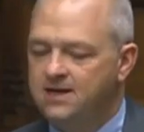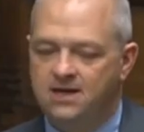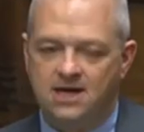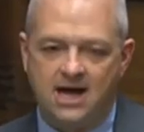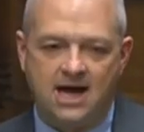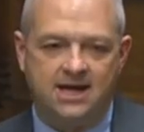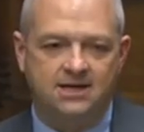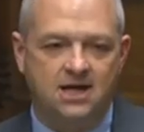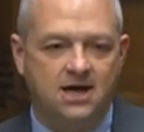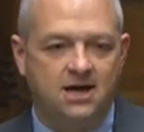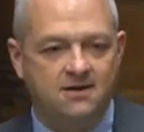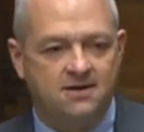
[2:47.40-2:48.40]
And
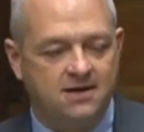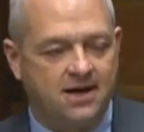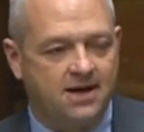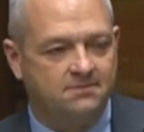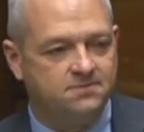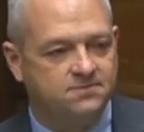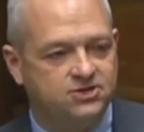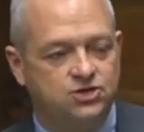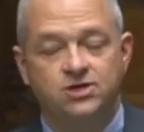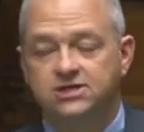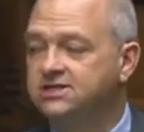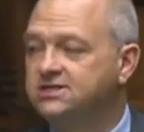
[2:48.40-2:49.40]
I'm
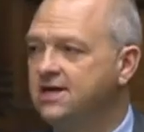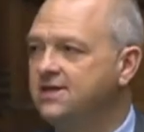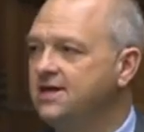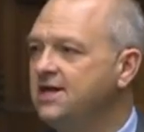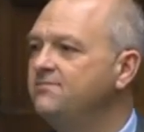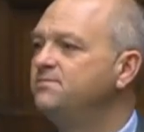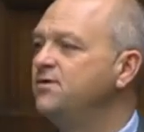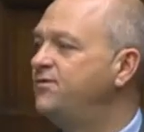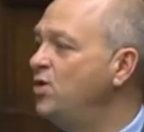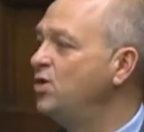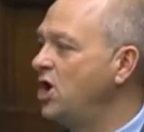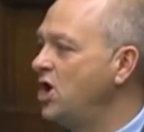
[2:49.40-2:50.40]
sorry to say that even
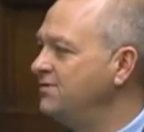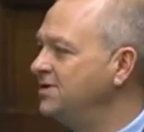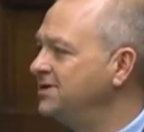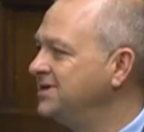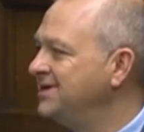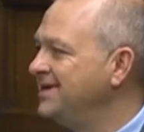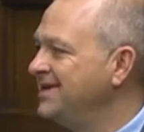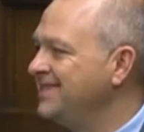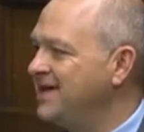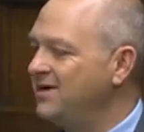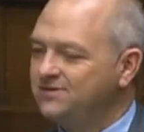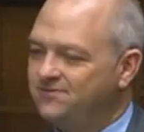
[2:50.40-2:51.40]
before COVID,
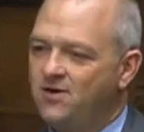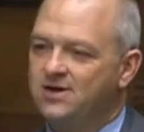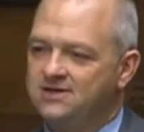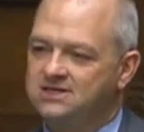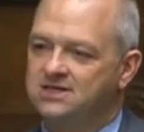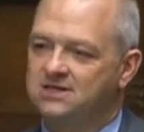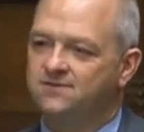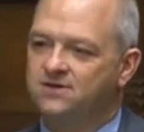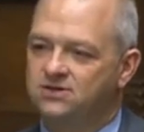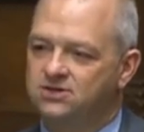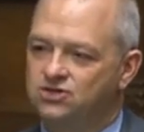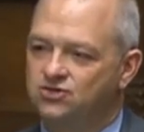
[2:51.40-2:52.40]
there was very
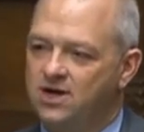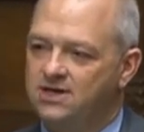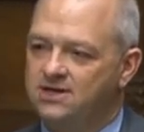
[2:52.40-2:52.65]
significant strain